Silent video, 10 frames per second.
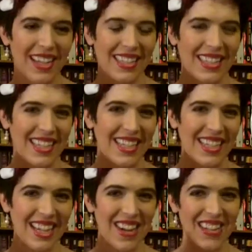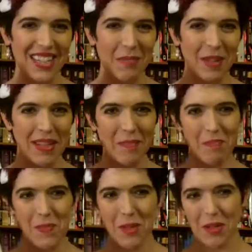and he and Caroline
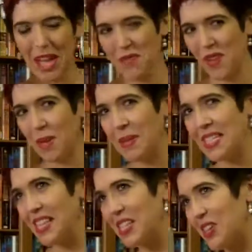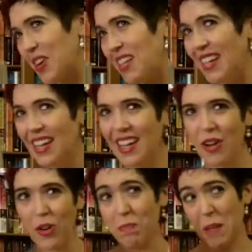they're kind of frenemies at the start,
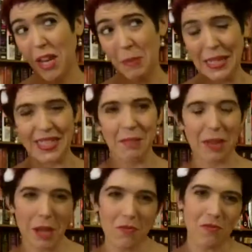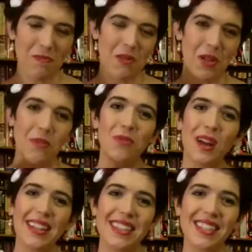or enemies that become,
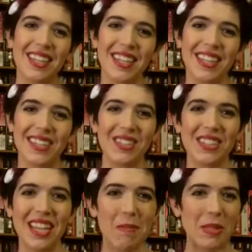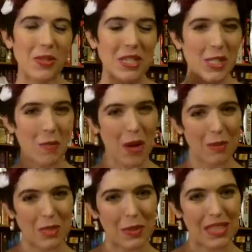friends. There's chemistry and spark
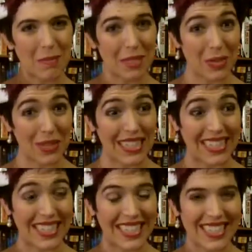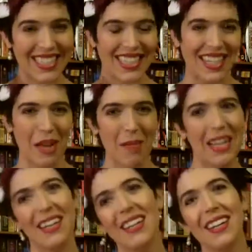between them. It's really delicious and yummy.